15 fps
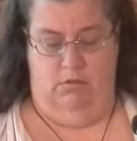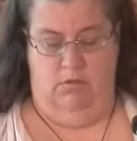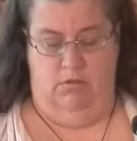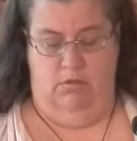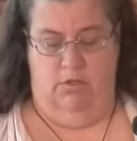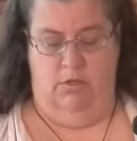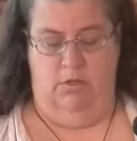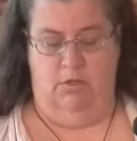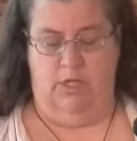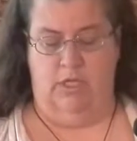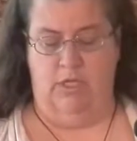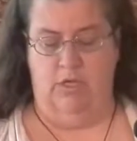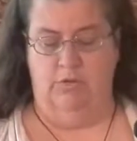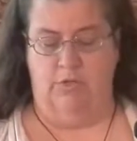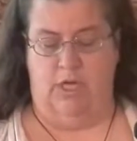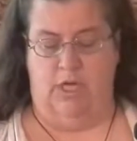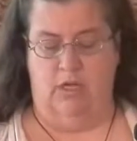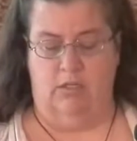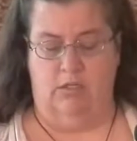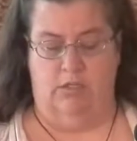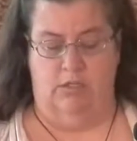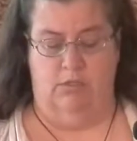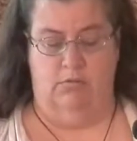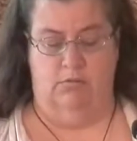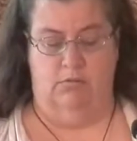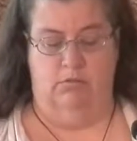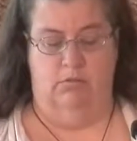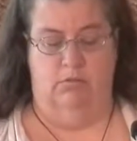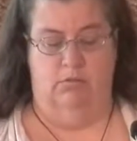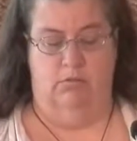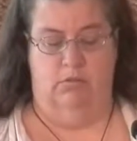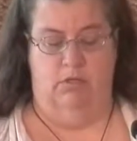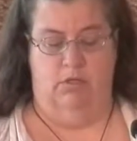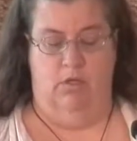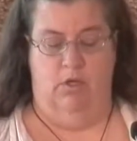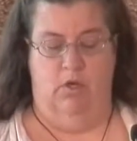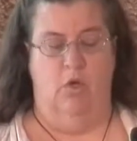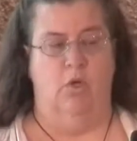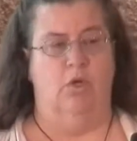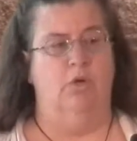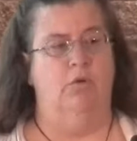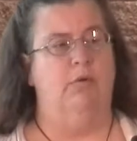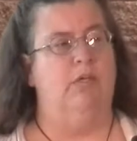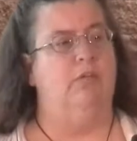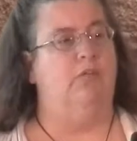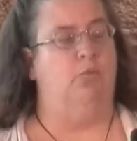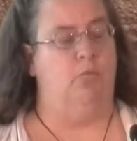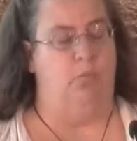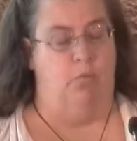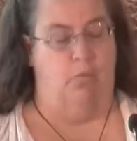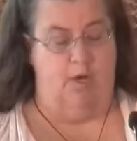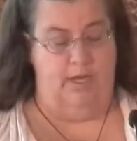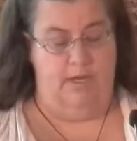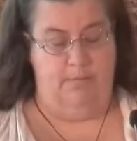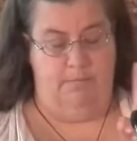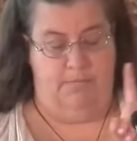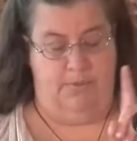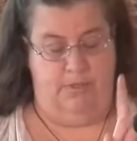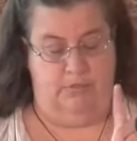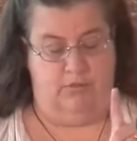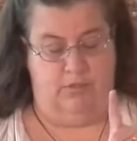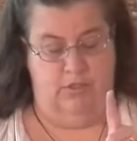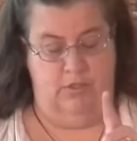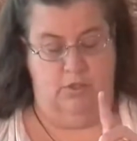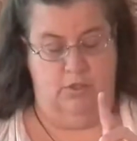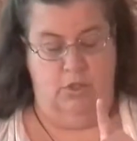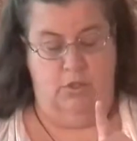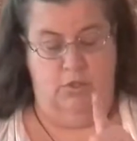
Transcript: Who can you talk to? Who is one person